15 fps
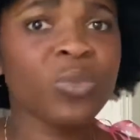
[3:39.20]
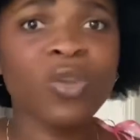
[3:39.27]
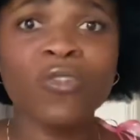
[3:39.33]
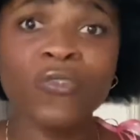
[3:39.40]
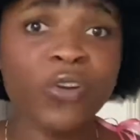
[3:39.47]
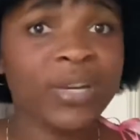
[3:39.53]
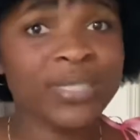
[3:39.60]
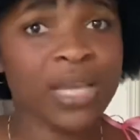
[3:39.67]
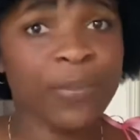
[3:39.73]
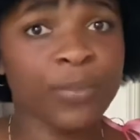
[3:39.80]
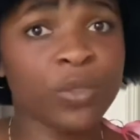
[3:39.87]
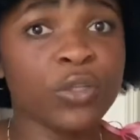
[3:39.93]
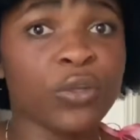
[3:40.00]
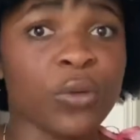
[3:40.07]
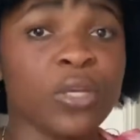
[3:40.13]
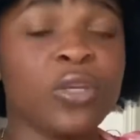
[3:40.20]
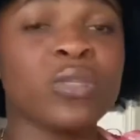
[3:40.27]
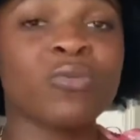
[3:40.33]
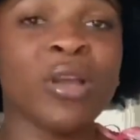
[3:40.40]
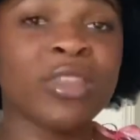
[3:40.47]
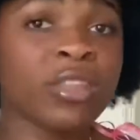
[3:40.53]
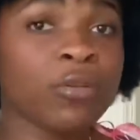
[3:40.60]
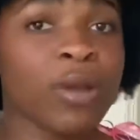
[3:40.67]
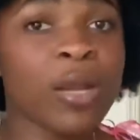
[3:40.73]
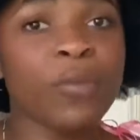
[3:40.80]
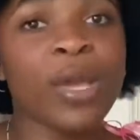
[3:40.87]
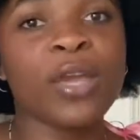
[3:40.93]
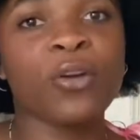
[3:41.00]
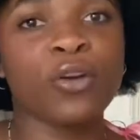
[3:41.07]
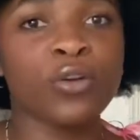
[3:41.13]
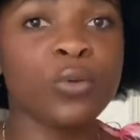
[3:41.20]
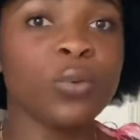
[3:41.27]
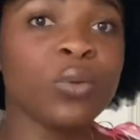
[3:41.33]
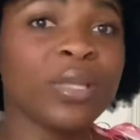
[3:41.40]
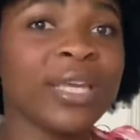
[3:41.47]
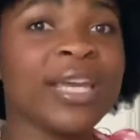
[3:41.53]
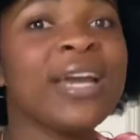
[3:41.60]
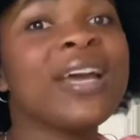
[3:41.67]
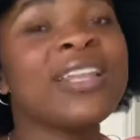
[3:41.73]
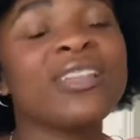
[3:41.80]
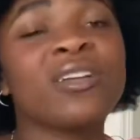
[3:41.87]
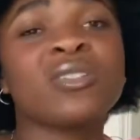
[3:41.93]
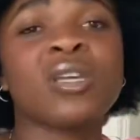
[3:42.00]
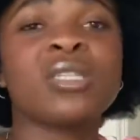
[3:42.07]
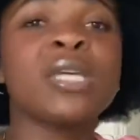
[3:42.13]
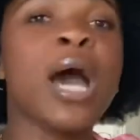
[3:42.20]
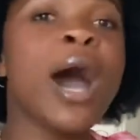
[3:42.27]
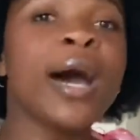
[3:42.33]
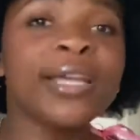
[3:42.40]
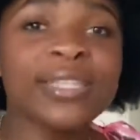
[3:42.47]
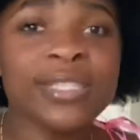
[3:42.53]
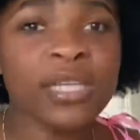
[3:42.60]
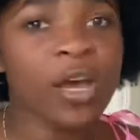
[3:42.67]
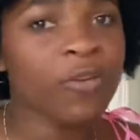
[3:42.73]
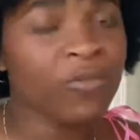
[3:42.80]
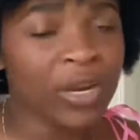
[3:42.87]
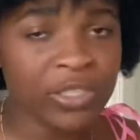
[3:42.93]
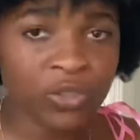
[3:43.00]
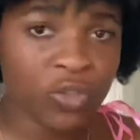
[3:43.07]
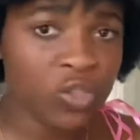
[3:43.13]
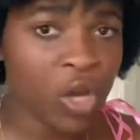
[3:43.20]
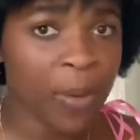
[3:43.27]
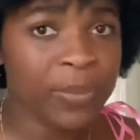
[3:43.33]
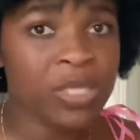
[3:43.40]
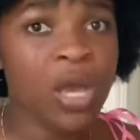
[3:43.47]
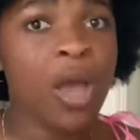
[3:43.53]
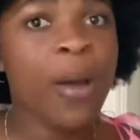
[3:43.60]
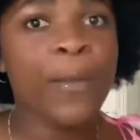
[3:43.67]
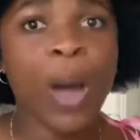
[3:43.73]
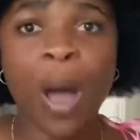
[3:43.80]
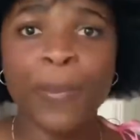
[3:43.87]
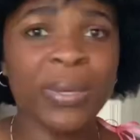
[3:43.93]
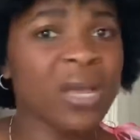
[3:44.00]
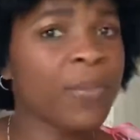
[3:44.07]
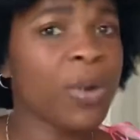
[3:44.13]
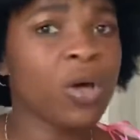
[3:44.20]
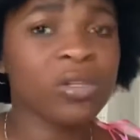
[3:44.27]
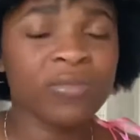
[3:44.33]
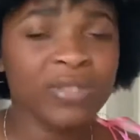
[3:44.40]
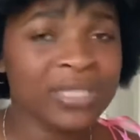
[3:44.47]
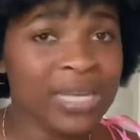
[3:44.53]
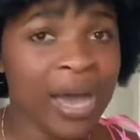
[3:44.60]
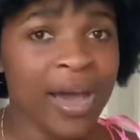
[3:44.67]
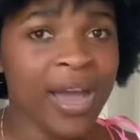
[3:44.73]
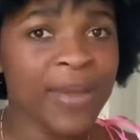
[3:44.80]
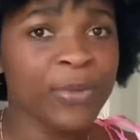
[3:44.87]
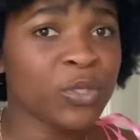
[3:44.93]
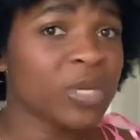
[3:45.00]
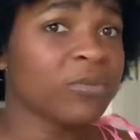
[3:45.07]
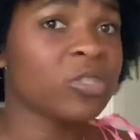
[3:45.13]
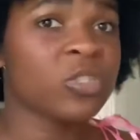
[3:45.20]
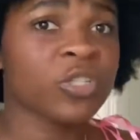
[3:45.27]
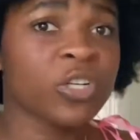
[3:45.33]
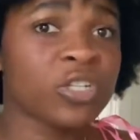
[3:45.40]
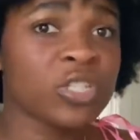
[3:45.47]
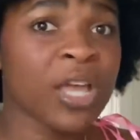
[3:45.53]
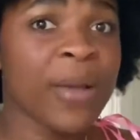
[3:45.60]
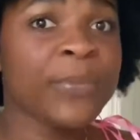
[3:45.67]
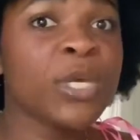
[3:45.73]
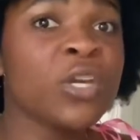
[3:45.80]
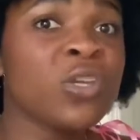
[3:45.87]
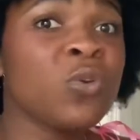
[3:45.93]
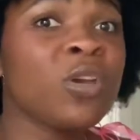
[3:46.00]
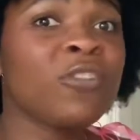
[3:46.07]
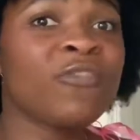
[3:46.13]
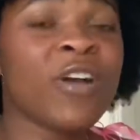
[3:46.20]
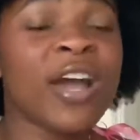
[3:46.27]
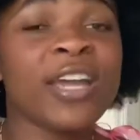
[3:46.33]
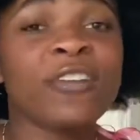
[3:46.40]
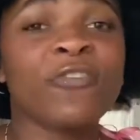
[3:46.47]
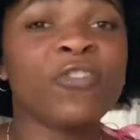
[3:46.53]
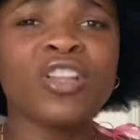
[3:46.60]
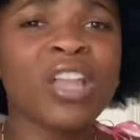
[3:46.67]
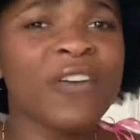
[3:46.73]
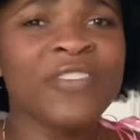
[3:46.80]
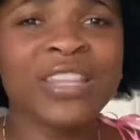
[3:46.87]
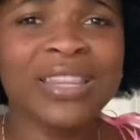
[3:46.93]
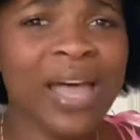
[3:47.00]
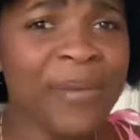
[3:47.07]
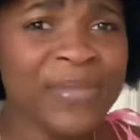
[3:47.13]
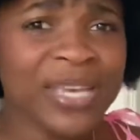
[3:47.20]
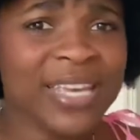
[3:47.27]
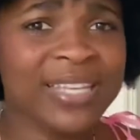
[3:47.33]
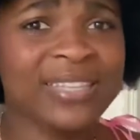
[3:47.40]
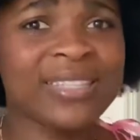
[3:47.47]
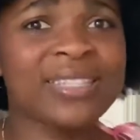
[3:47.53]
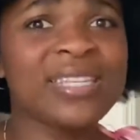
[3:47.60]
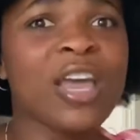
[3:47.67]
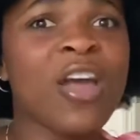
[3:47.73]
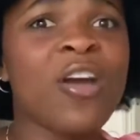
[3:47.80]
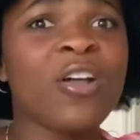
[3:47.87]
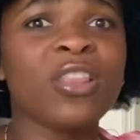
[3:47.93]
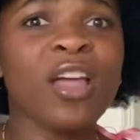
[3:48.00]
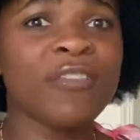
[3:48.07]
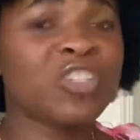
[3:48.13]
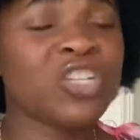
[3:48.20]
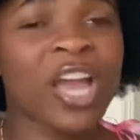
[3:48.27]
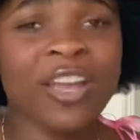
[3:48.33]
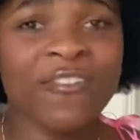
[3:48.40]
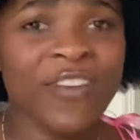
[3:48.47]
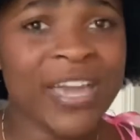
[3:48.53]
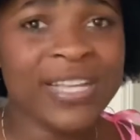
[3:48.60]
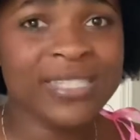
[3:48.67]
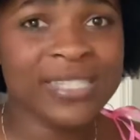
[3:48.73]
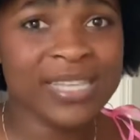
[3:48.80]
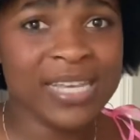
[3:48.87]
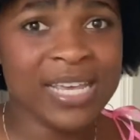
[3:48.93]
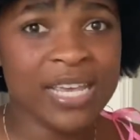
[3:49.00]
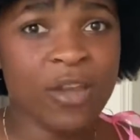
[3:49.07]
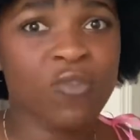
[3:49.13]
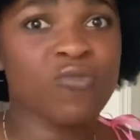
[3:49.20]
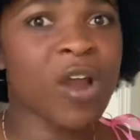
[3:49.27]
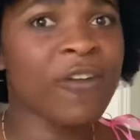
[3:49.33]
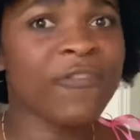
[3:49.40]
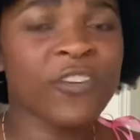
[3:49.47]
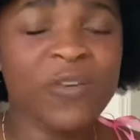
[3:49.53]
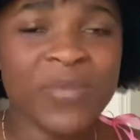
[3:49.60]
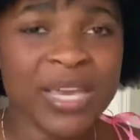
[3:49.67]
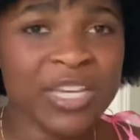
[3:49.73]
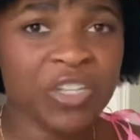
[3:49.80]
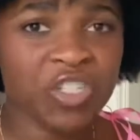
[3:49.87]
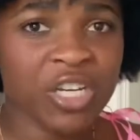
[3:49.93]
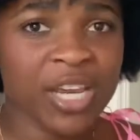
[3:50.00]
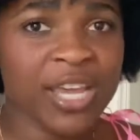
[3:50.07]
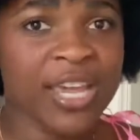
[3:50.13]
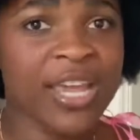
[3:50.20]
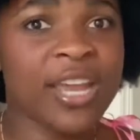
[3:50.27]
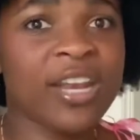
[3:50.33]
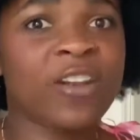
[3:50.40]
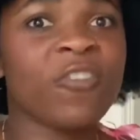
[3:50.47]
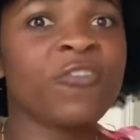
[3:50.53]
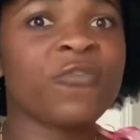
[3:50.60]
For example, you can use Rent the Runway or Nuuly. There's tons of rental shops popping up all of the time. You just have to search them. You can find For Love and Lemons, Love Shack Fancy, Reformation,